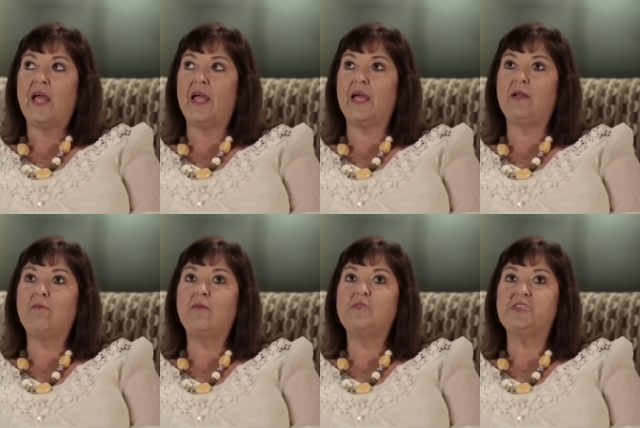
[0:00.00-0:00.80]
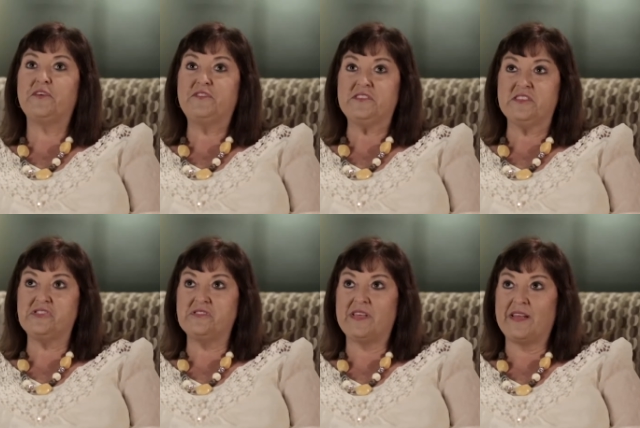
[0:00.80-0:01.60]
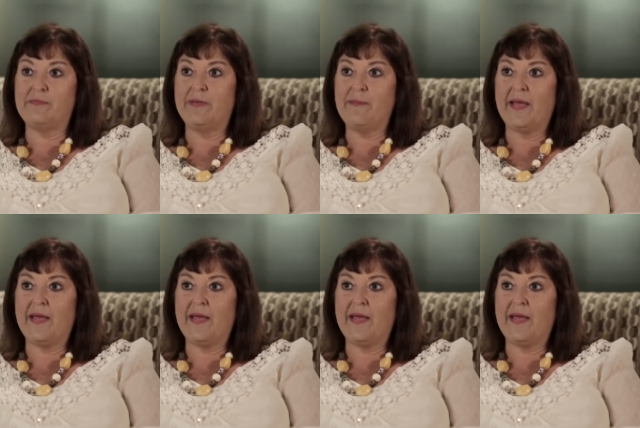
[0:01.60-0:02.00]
and tough decisions had to be